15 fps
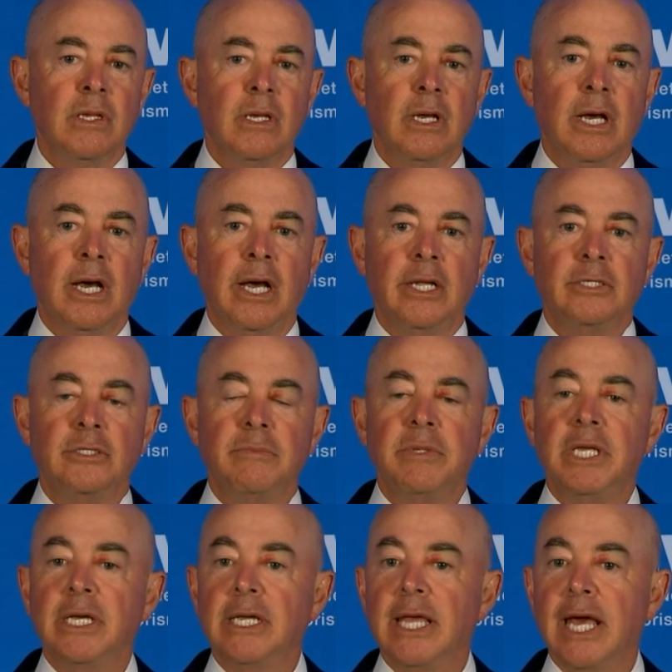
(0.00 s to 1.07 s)
to be
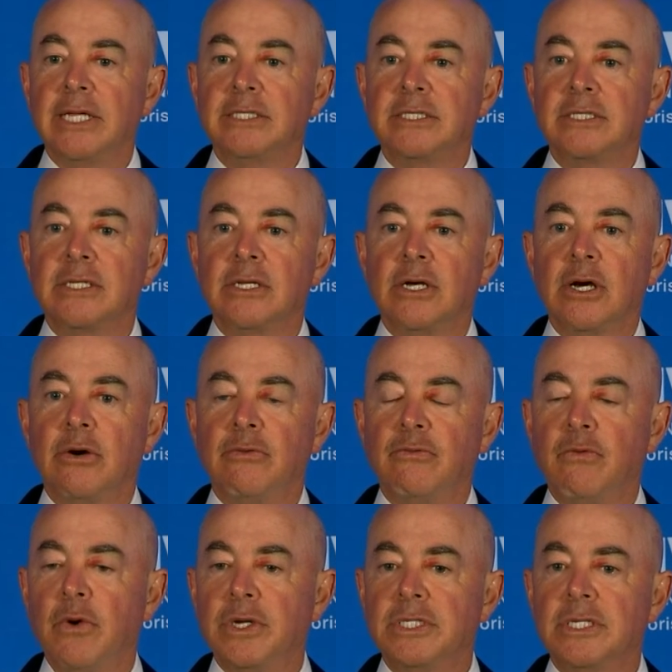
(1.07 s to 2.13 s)
a guest of
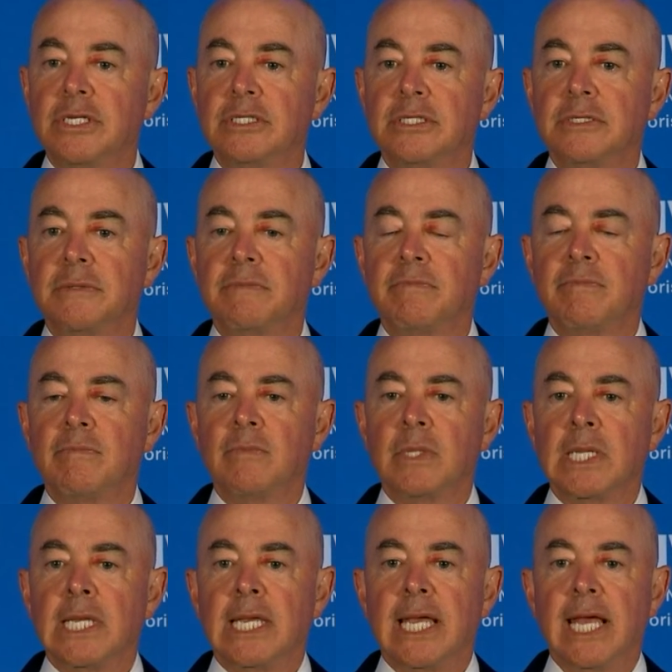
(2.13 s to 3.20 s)
VOICES,
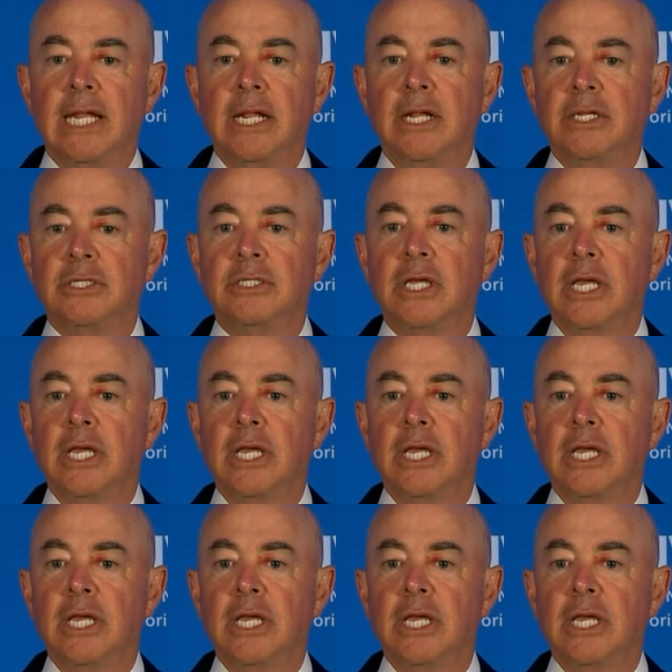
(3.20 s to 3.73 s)
and it is a